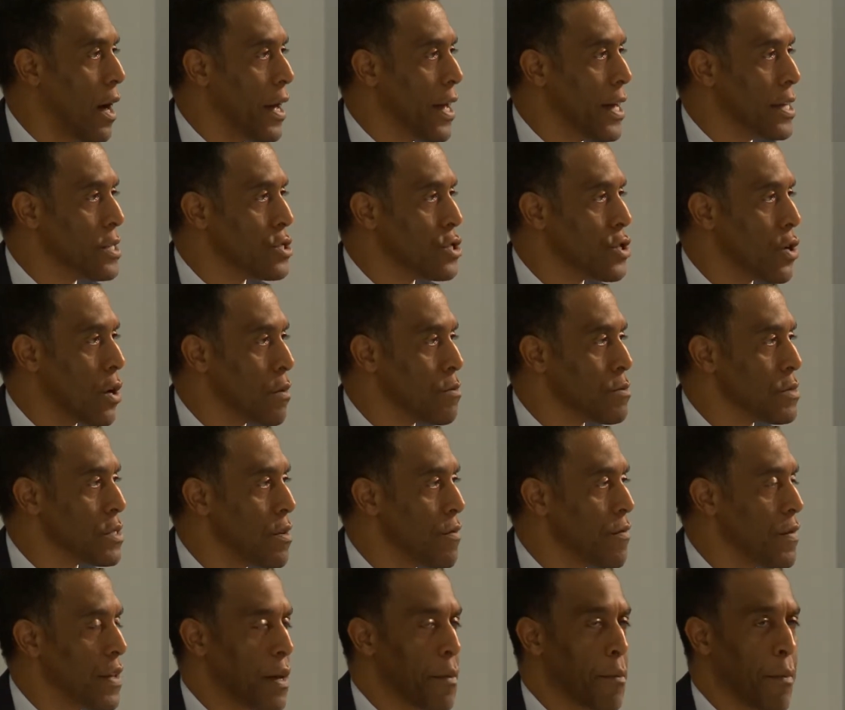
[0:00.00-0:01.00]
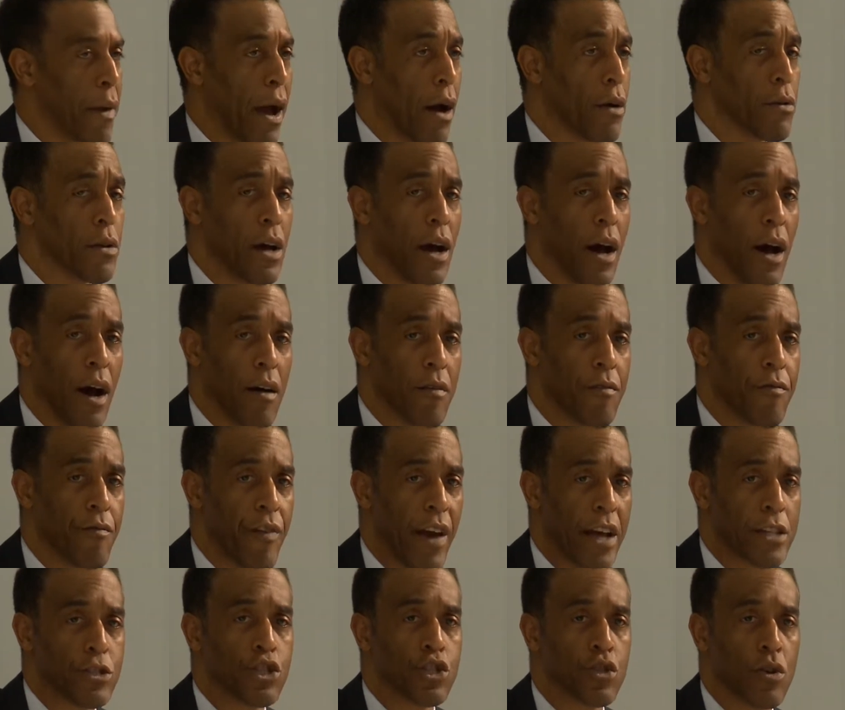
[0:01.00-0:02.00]
in terms of the amount of
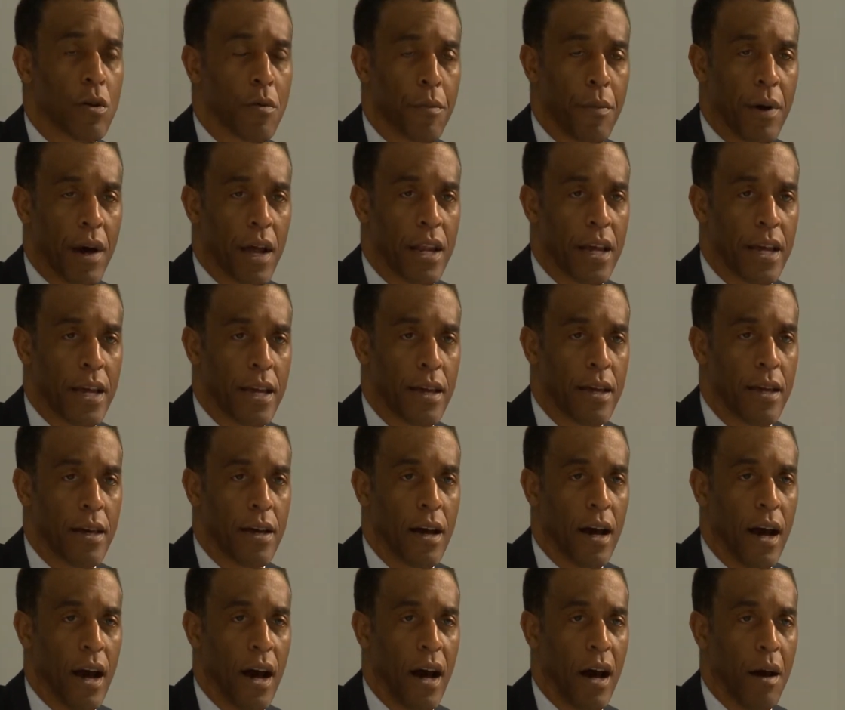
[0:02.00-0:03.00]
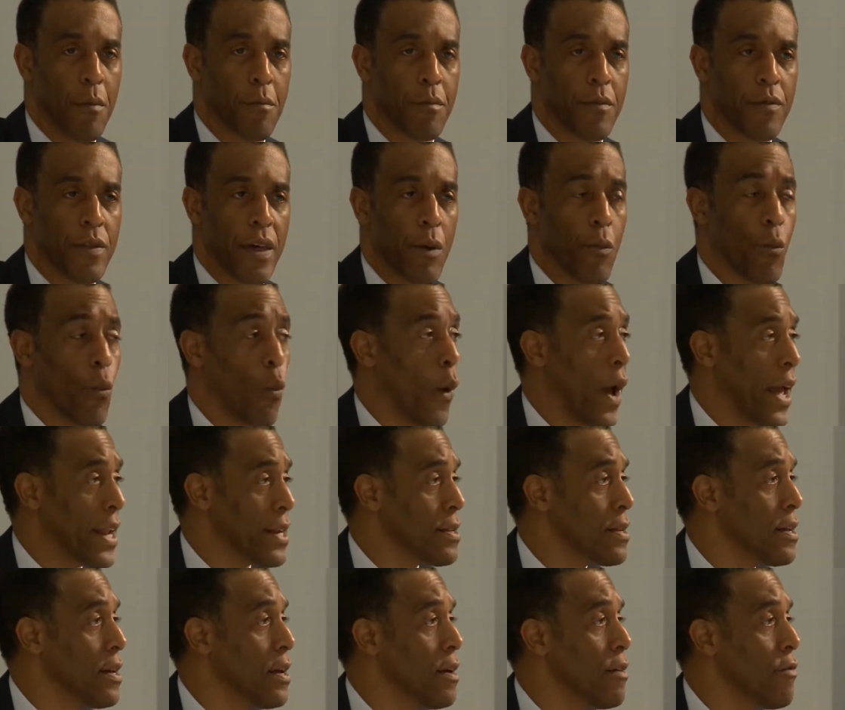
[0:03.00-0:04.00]
venture money that
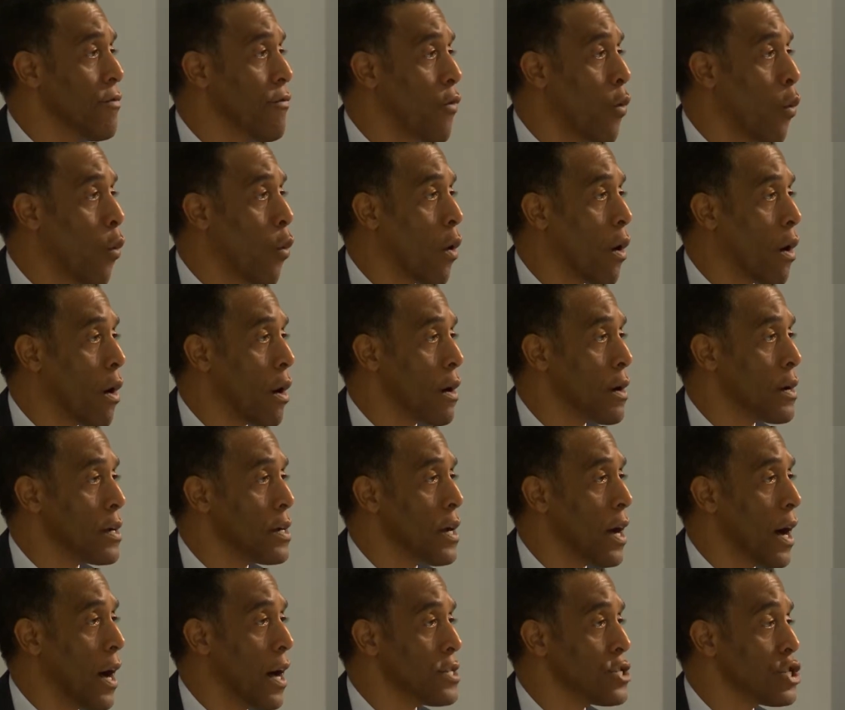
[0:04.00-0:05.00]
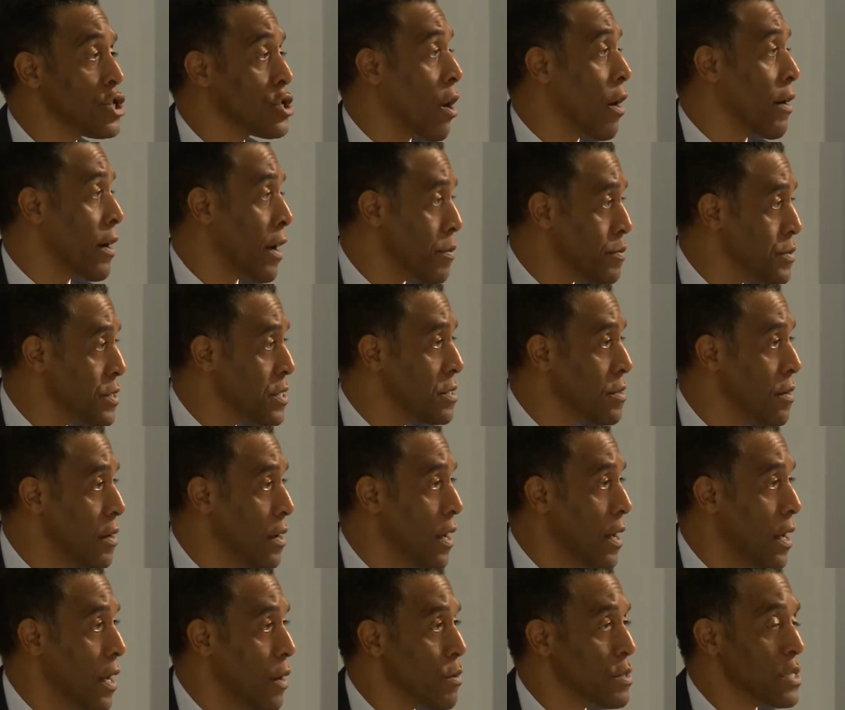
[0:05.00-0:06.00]
went for startups.
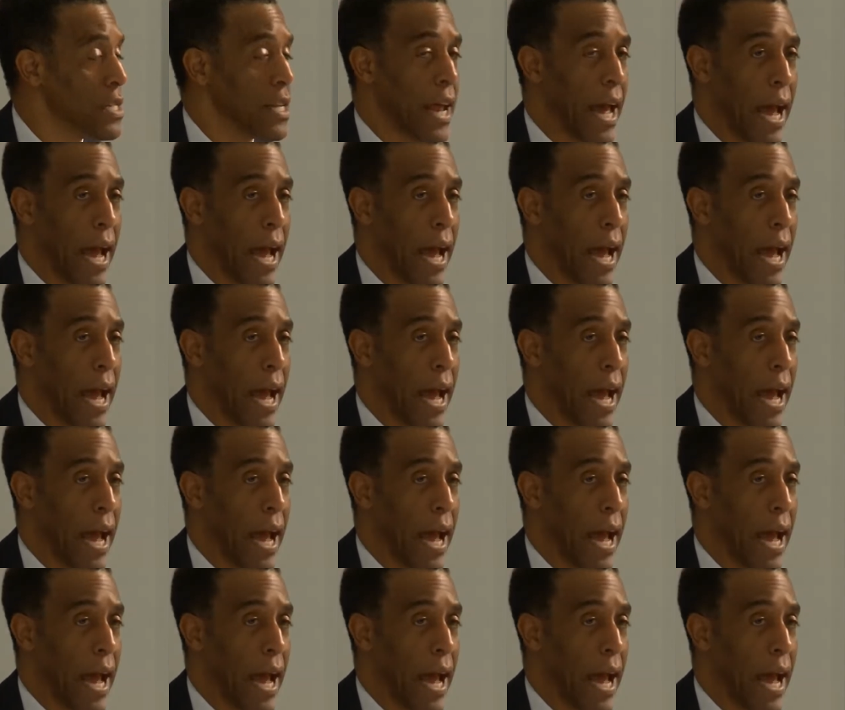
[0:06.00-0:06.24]
It was an